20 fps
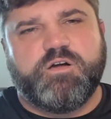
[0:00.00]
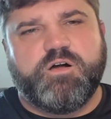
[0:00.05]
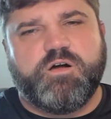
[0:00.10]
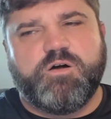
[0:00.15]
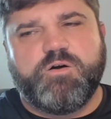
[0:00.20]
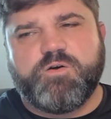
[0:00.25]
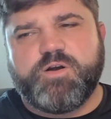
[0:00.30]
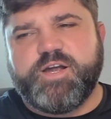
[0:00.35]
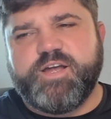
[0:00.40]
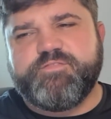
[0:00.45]

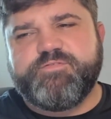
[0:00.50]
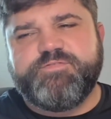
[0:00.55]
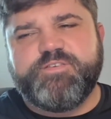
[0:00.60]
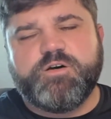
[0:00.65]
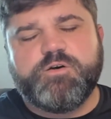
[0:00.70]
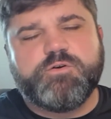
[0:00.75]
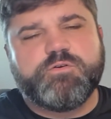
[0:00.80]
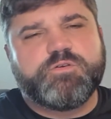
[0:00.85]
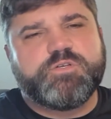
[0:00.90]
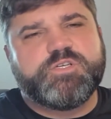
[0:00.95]
All right,
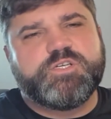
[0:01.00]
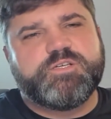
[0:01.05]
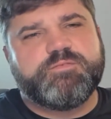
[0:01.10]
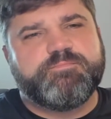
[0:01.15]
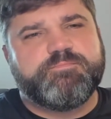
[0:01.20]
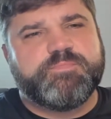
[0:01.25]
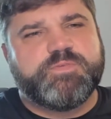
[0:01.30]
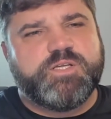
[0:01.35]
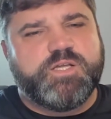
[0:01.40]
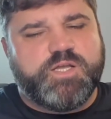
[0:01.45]
folks.
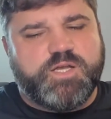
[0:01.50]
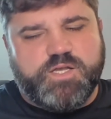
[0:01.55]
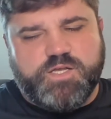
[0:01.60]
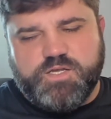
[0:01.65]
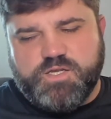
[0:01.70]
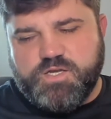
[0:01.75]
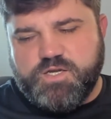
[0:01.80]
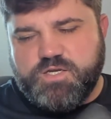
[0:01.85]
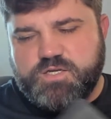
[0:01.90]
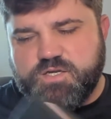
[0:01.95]

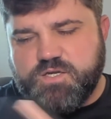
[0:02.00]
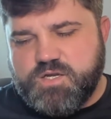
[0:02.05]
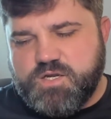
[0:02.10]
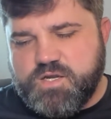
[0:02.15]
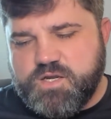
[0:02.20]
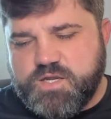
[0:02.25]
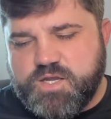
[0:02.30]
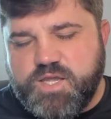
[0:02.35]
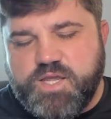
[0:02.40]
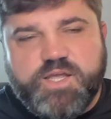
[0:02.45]

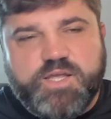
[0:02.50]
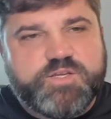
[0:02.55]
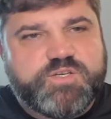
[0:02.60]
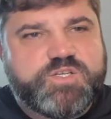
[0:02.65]
Again,